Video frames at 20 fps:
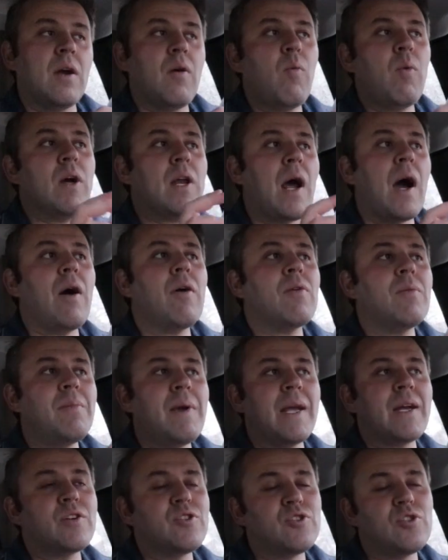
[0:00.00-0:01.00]
what
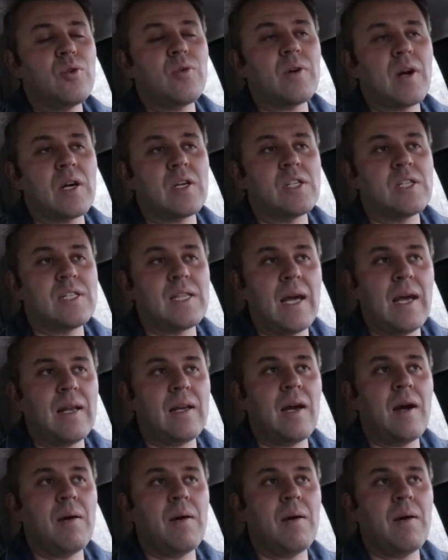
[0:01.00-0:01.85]
automakers don't understand